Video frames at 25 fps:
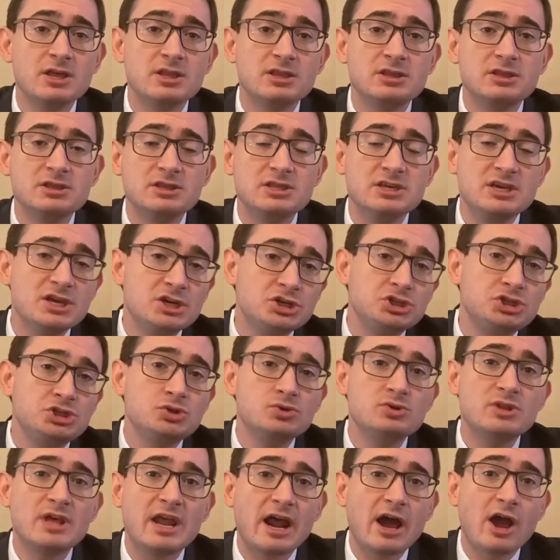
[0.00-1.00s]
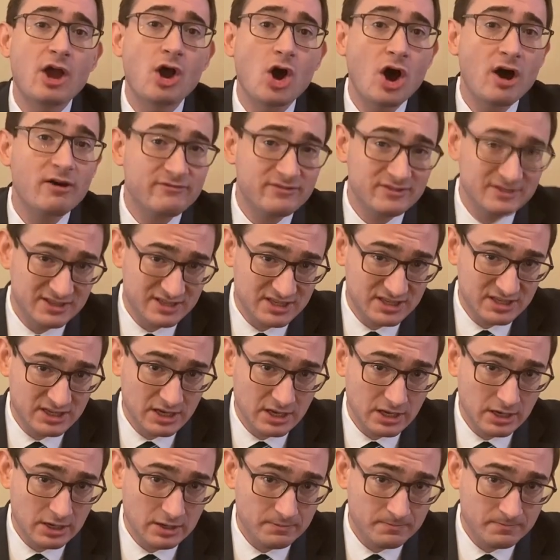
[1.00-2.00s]
The issue that I often
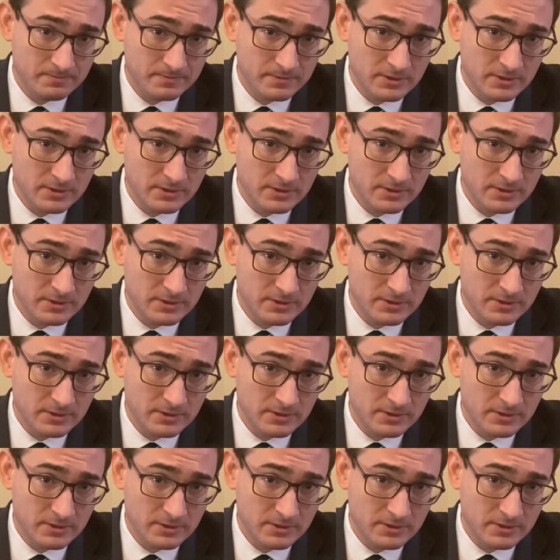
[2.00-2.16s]
see